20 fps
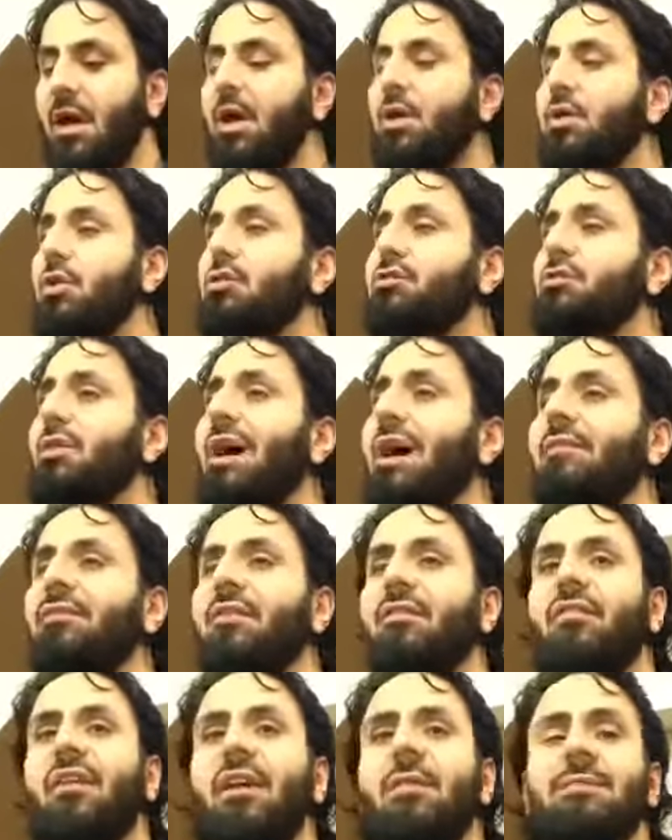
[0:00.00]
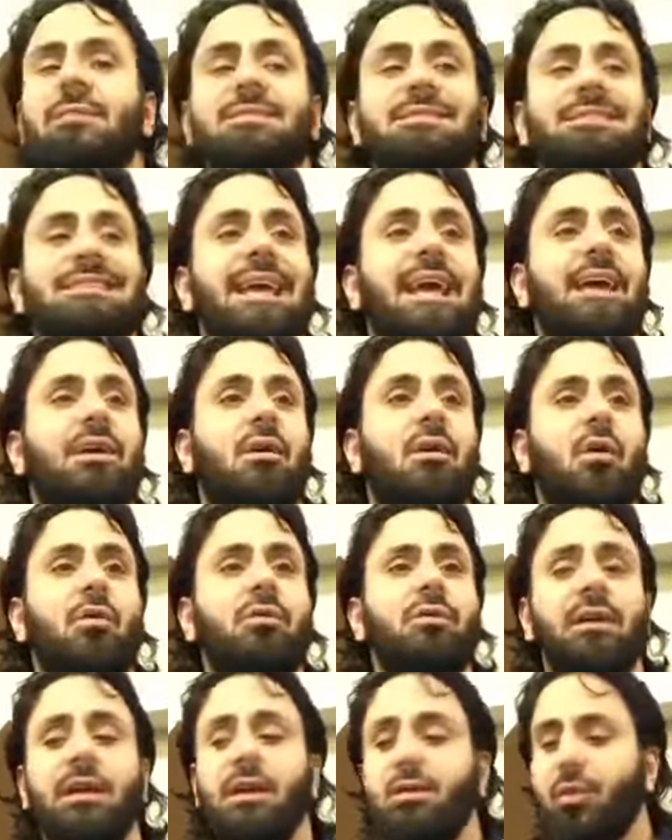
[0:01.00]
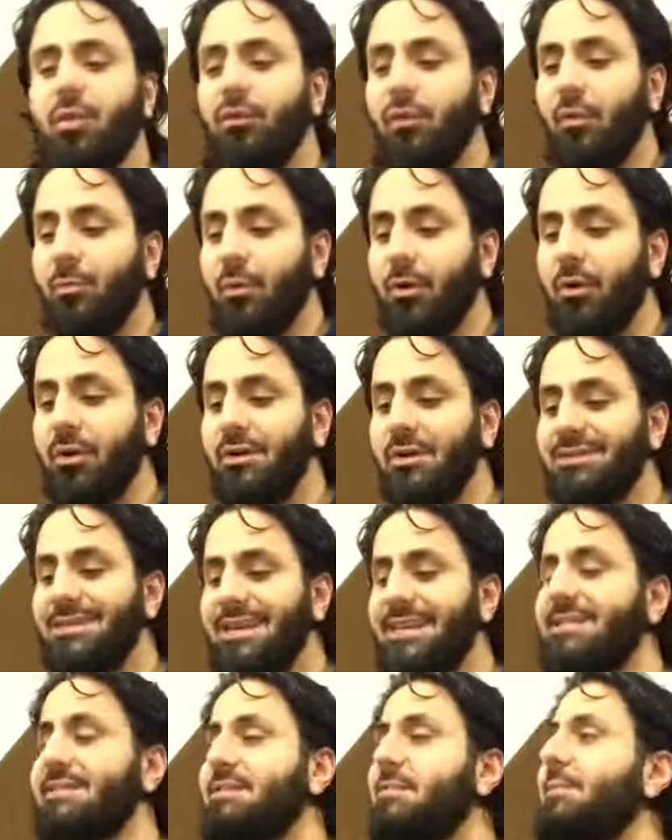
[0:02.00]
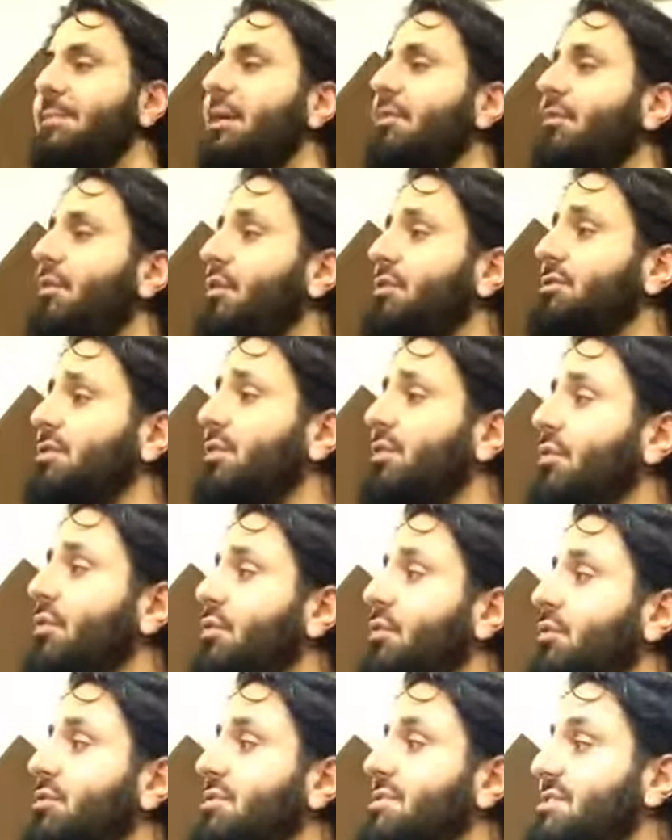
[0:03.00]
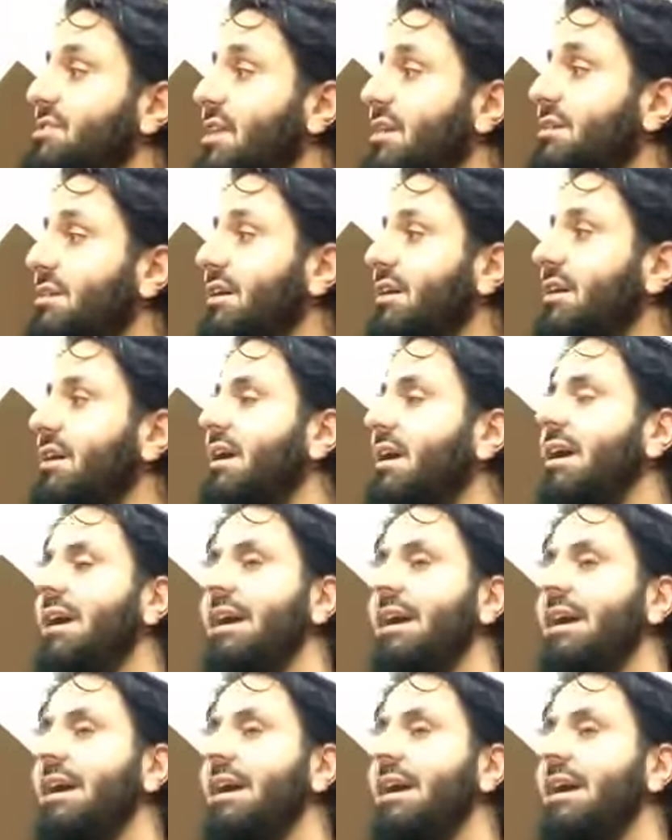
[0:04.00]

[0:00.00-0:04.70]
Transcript: You also have the famous C.A. Cody. He wrote the book Testimony, A Philosophical Study.